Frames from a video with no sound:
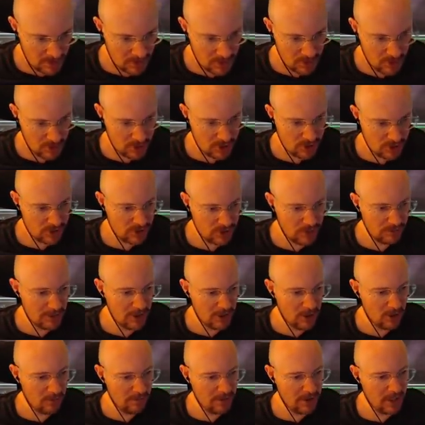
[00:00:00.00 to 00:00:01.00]
Yours should
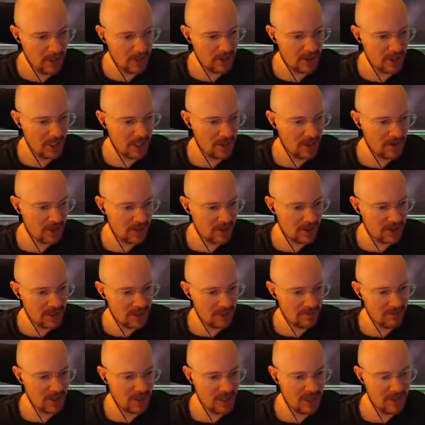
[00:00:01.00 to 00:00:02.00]
be OP and challenging at the
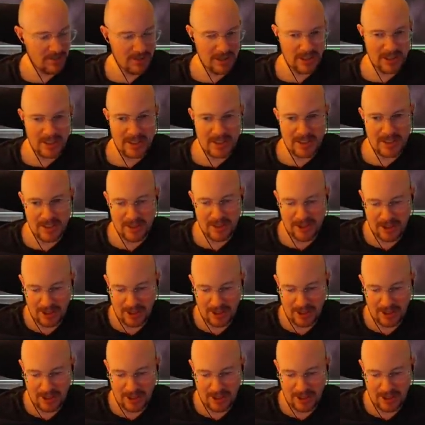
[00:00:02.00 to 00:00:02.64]
same time, at least in